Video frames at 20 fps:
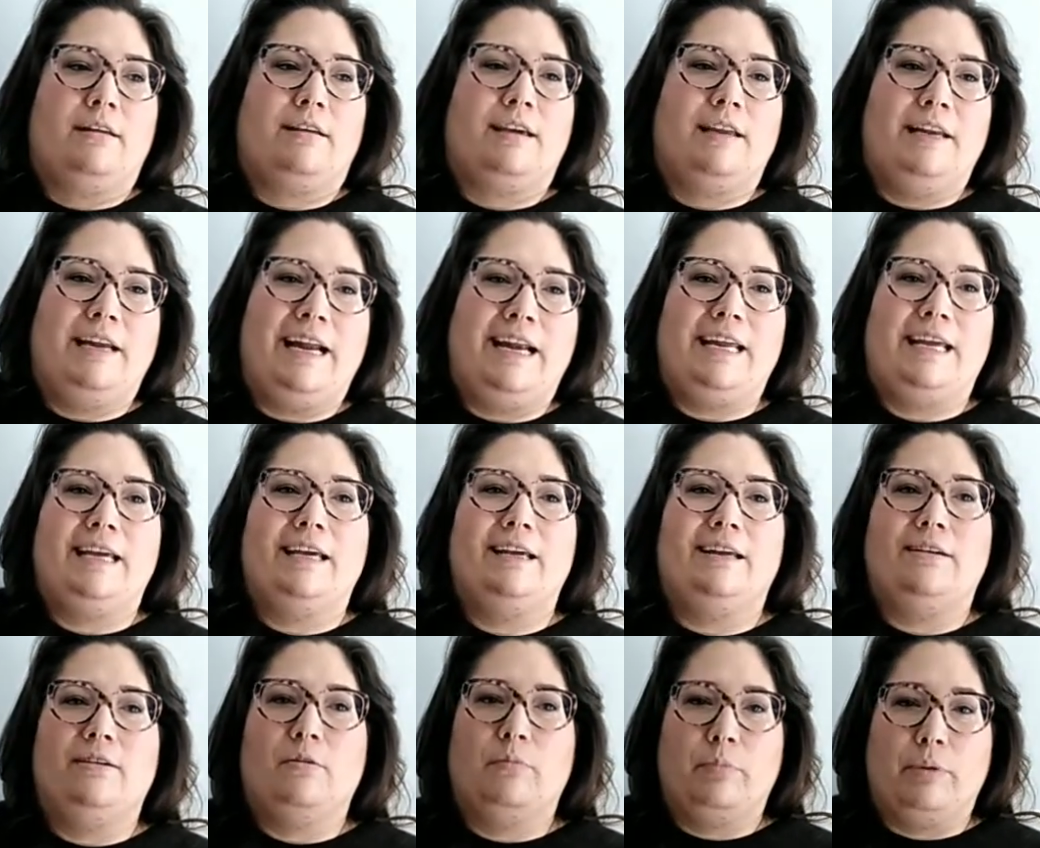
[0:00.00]

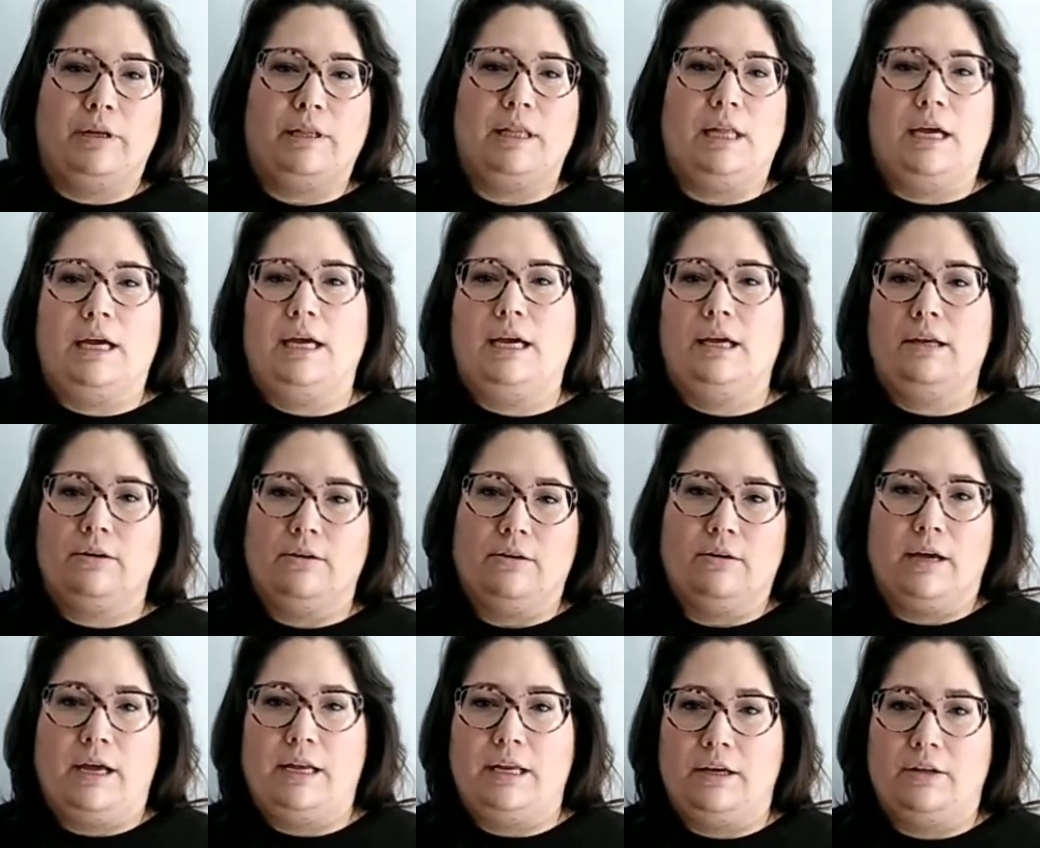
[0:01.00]
Canadian or Bud Light
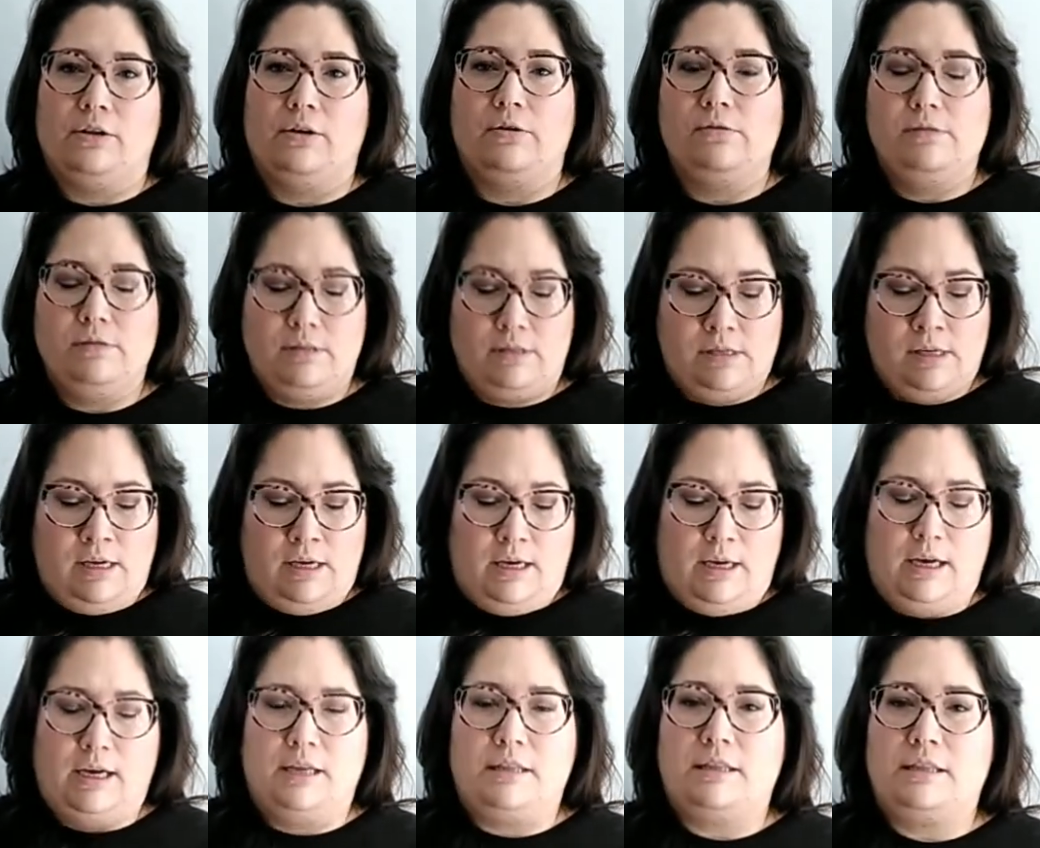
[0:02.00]
or any of those,
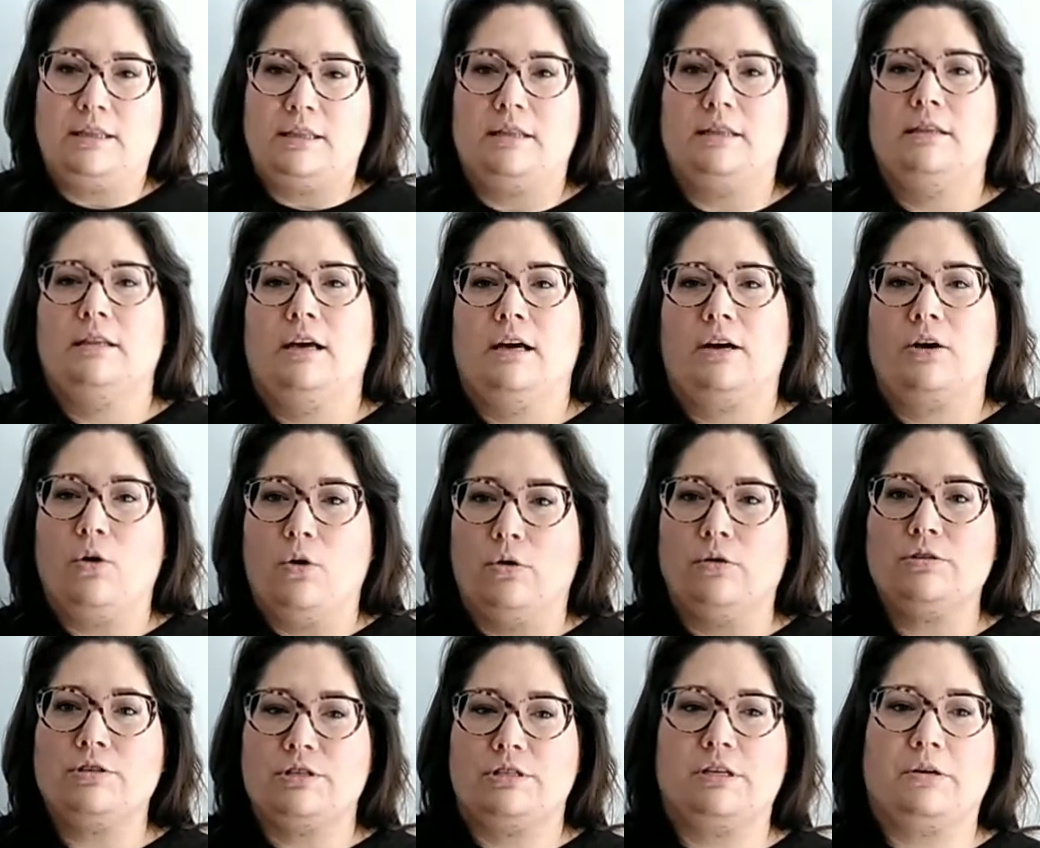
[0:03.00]
a
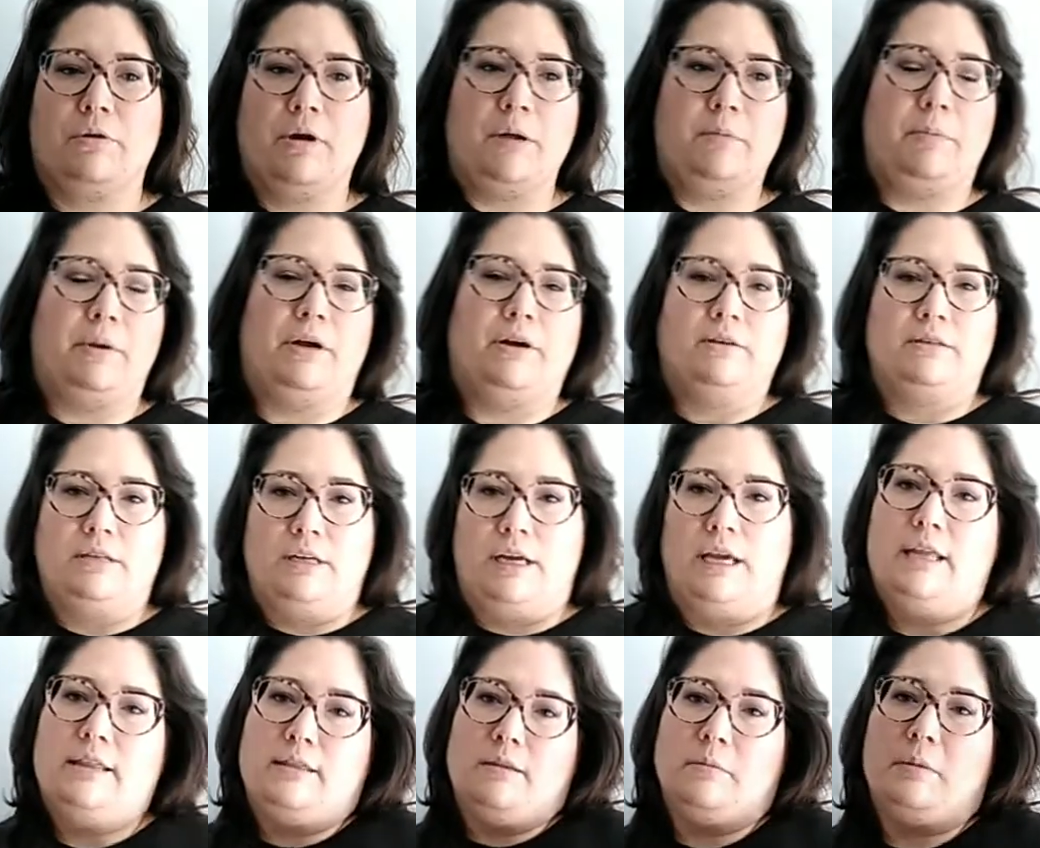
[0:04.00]
Kolsch is a great beer to
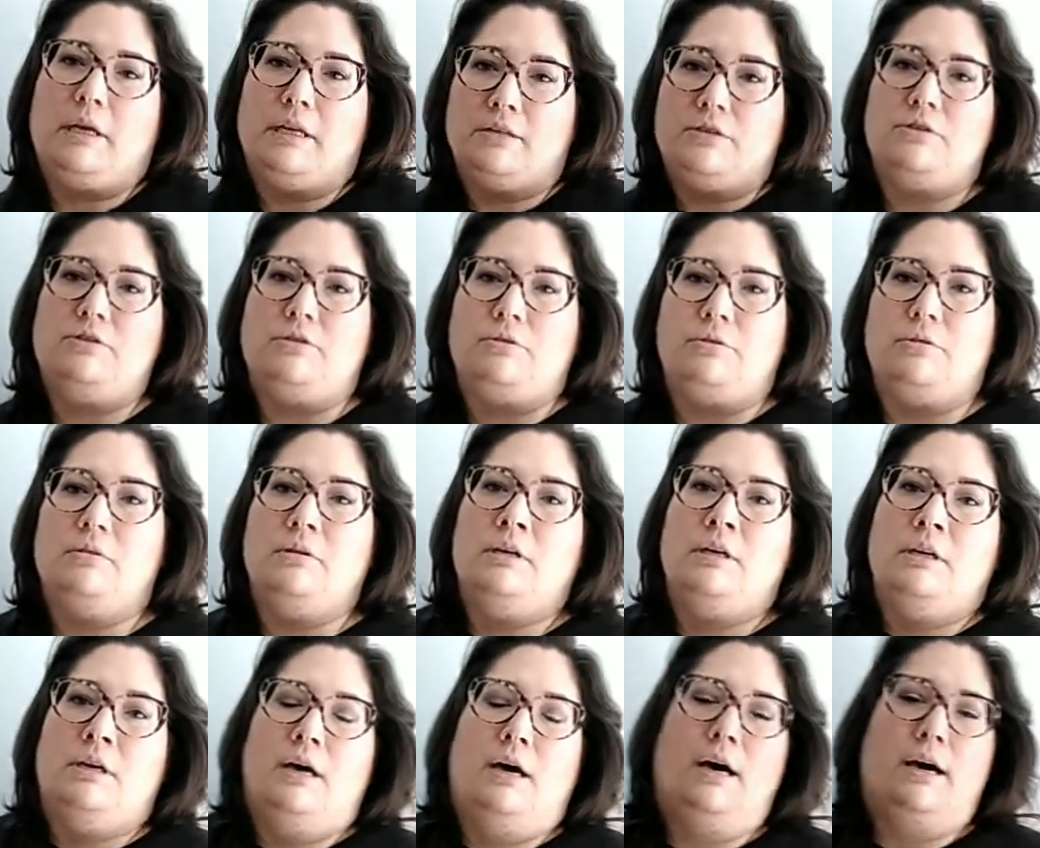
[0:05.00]
get them into
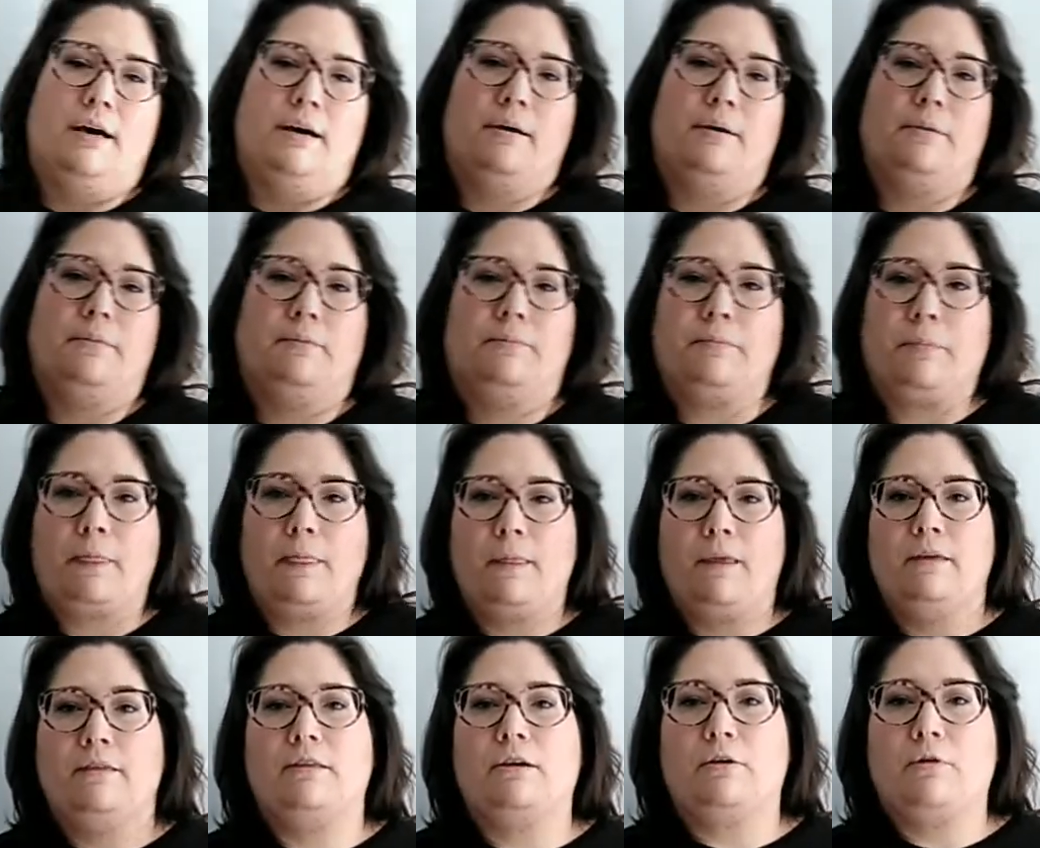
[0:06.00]

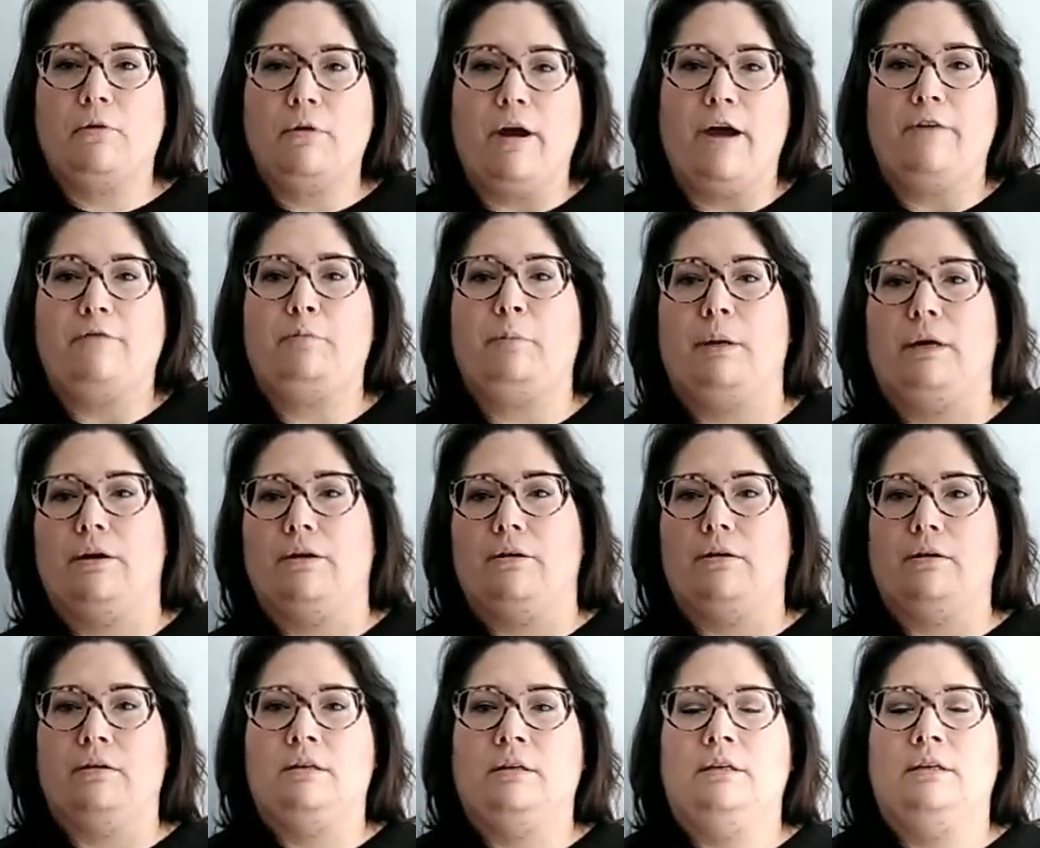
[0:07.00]
the craft
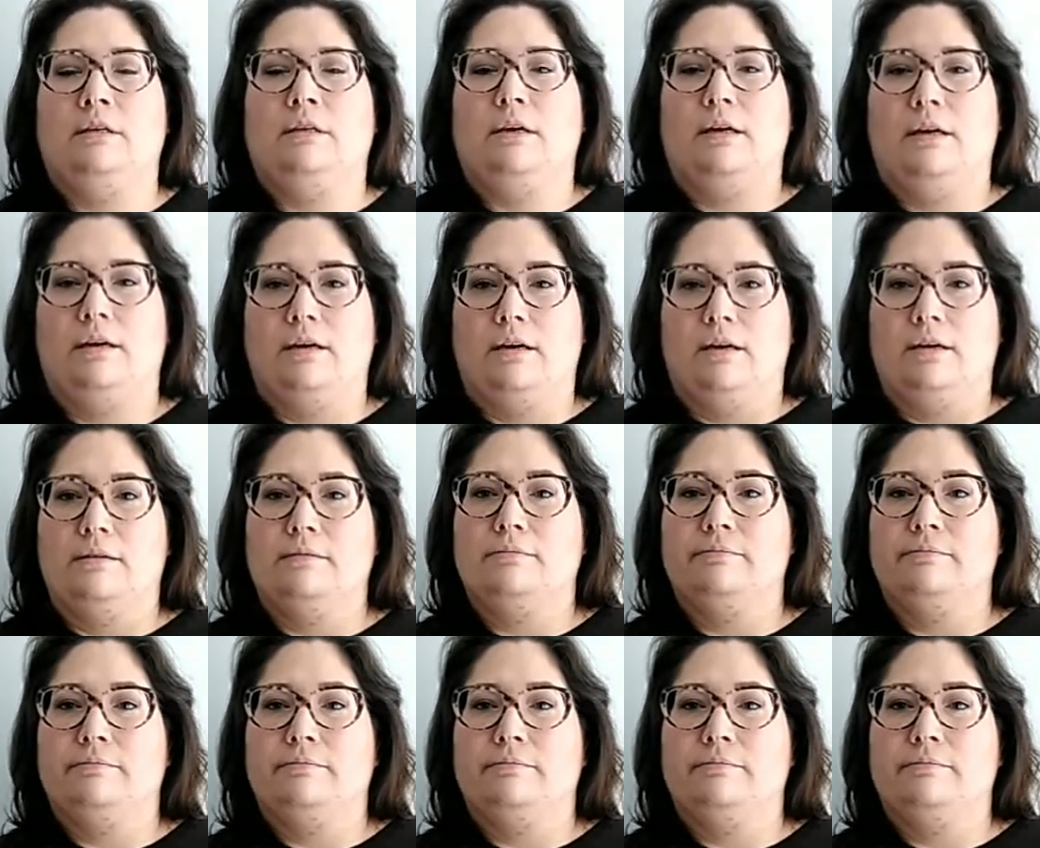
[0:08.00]
beer, I